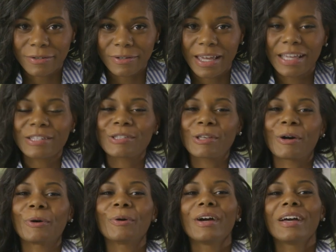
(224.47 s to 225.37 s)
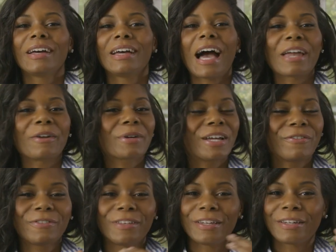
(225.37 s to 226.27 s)
Okay, so I don't
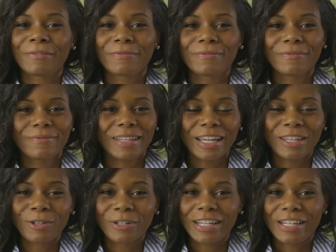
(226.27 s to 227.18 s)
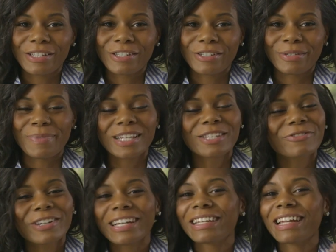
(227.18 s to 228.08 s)
care if the landlord is your best
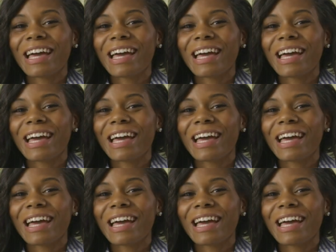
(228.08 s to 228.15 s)
friend,